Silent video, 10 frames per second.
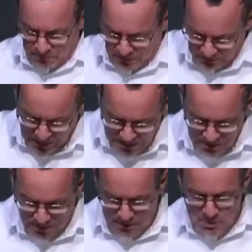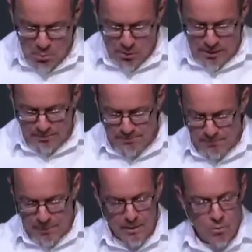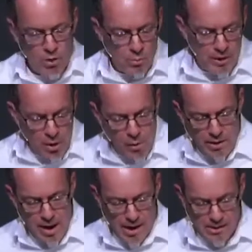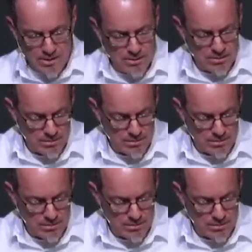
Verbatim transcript: Lastly, this morning, where are we going next?